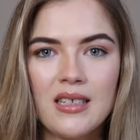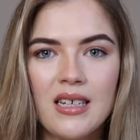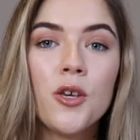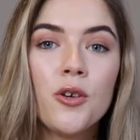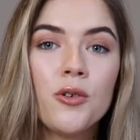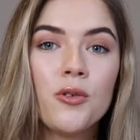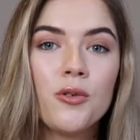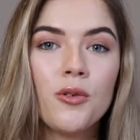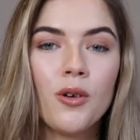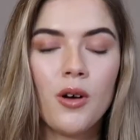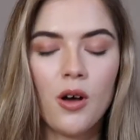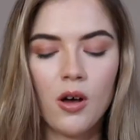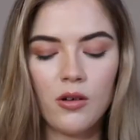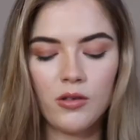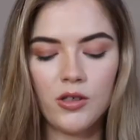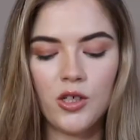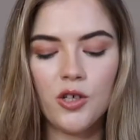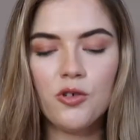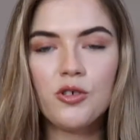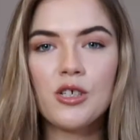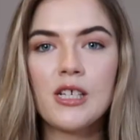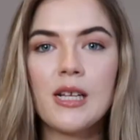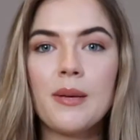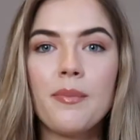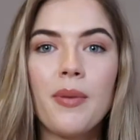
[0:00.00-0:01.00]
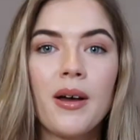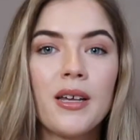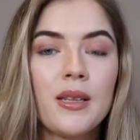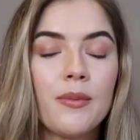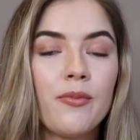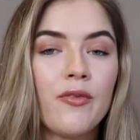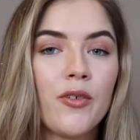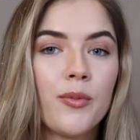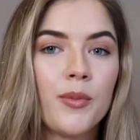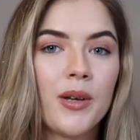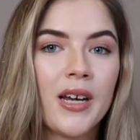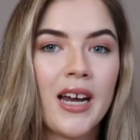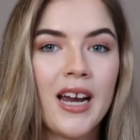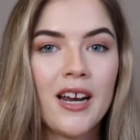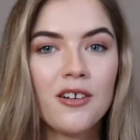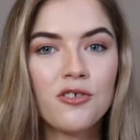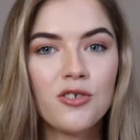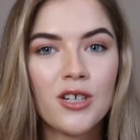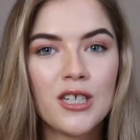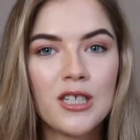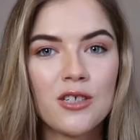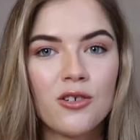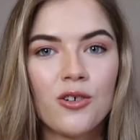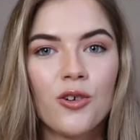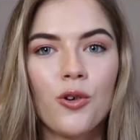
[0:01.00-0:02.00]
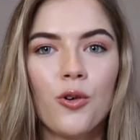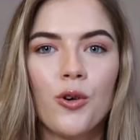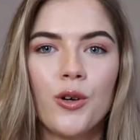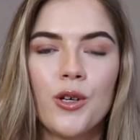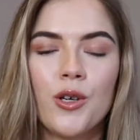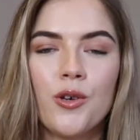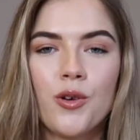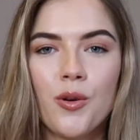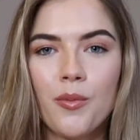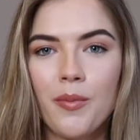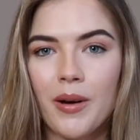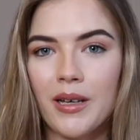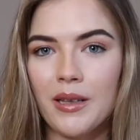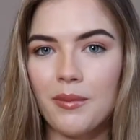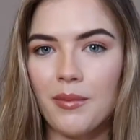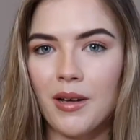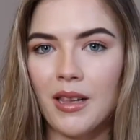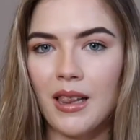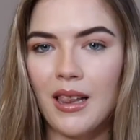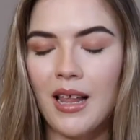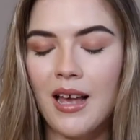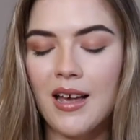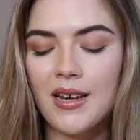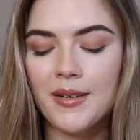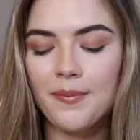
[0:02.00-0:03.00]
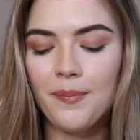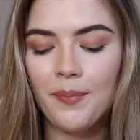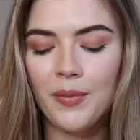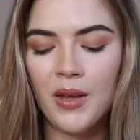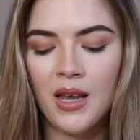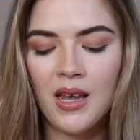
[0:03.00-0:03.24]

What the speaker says: You usually buy them from your hairdresser or you can buy them online,